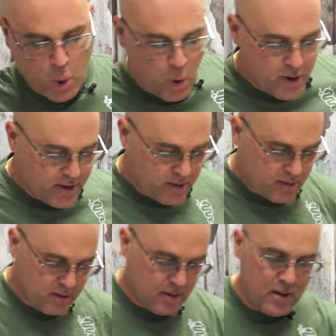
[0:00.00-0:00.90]

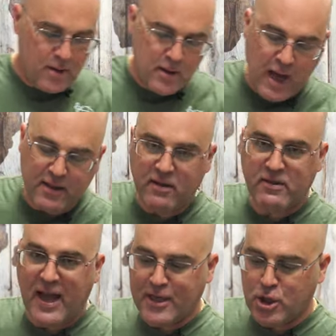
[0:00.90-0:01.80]
Cord,
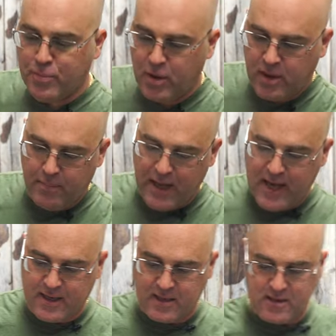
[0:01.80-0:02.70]
not detachable in
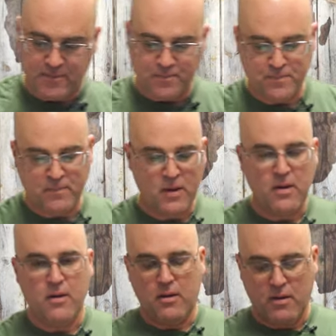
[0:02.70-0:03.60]
the back.
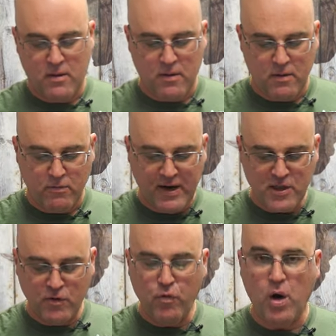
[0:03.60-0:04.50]

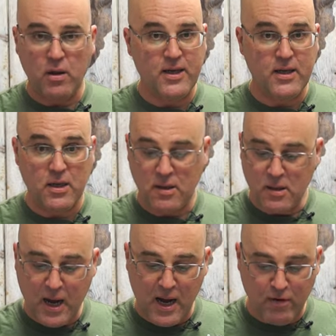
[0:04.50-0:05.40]
Reservoir
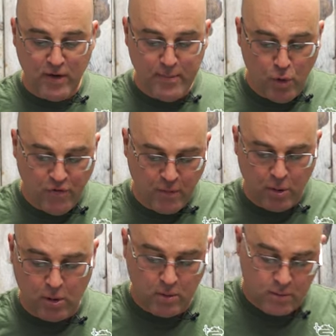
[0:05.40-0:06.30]
lid, not
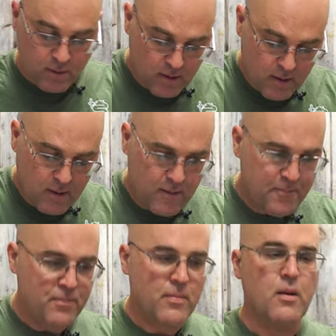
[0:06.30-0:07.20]
removable.
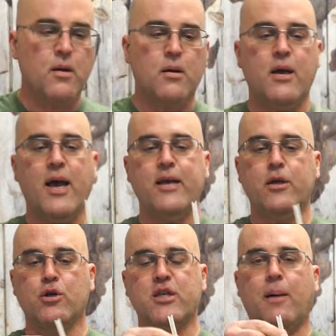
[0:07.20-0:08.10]

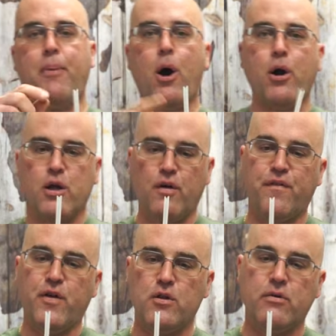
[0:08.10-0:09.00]
Okay, you'll see a
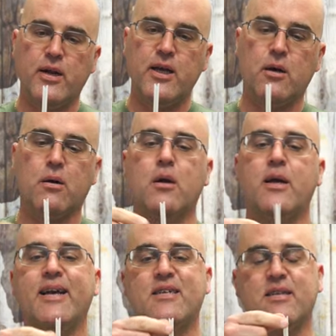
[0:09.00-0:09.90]
particle filter in
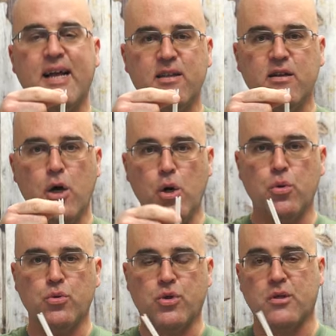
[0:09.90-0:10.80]
here. Extended
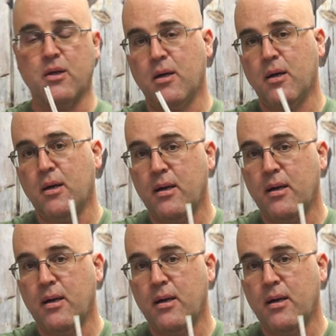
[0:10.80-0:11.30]
hose.